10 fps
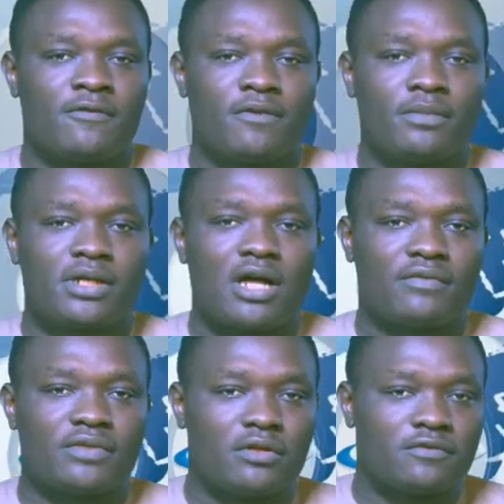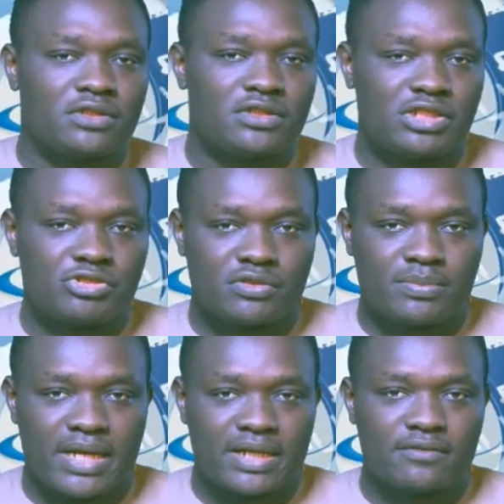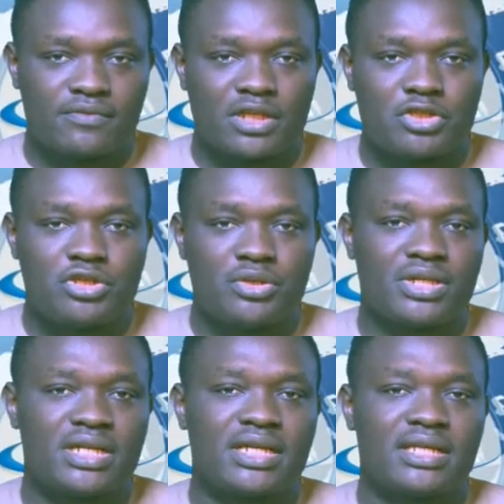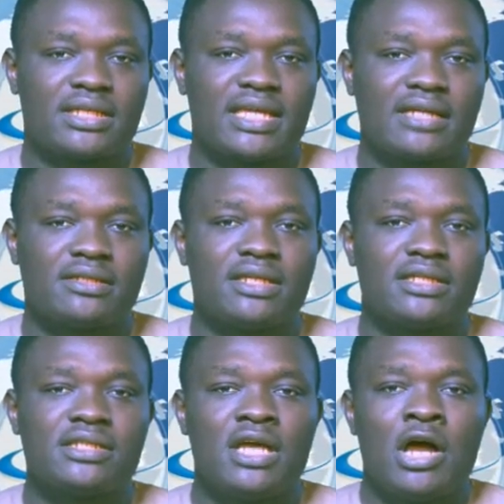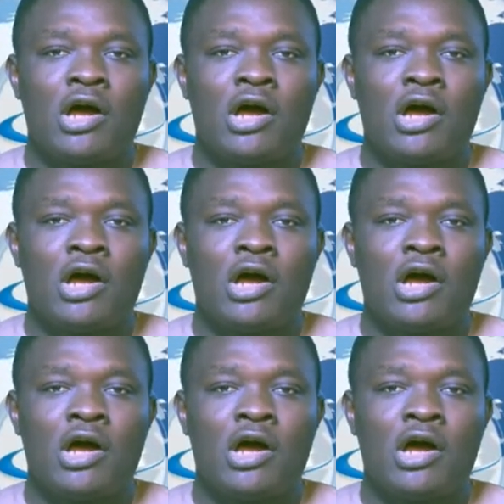Former governor of the Central Bank of Nigeria and candidate